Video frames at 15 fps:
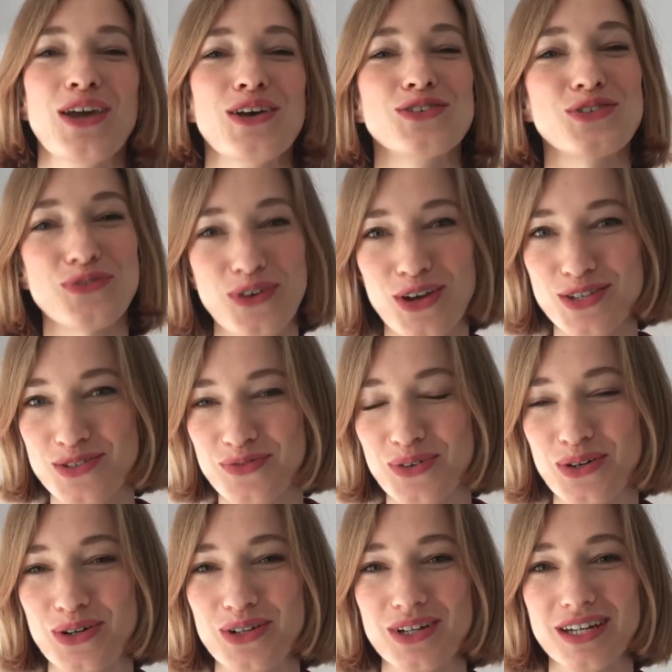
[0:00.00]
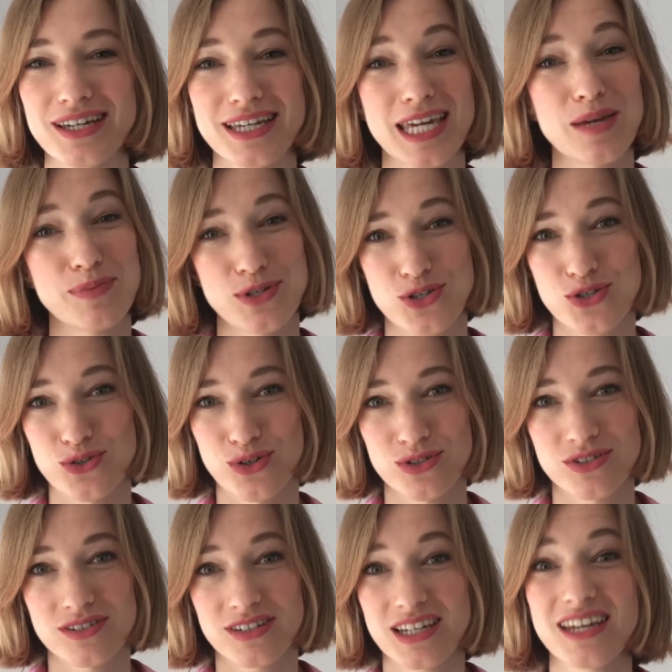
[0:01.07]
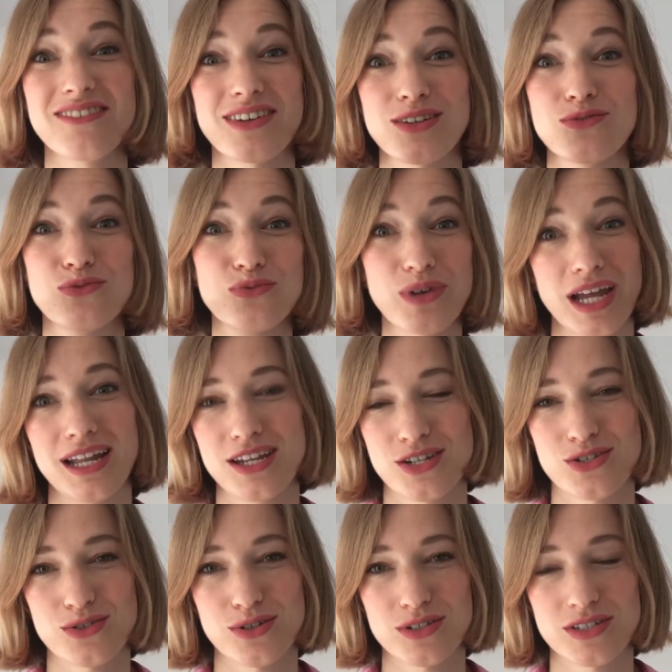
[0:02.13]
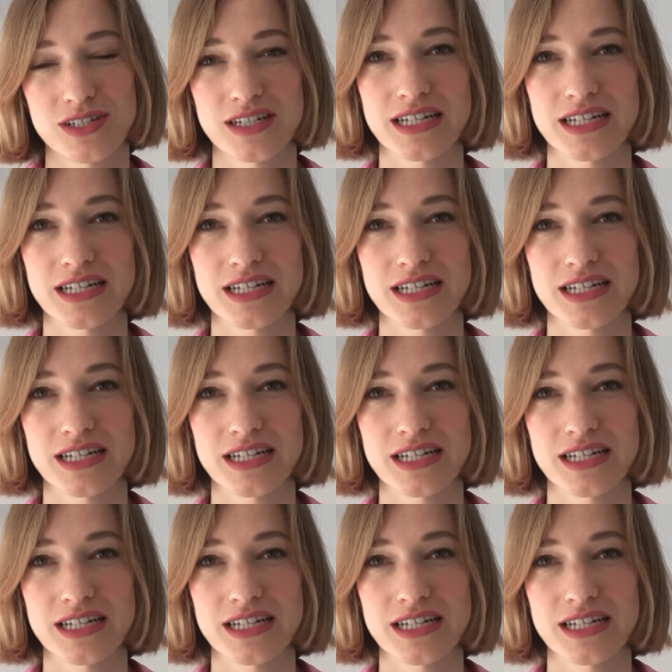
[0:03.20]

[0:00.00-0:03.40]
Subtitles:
So first of all, keep it short, even really short.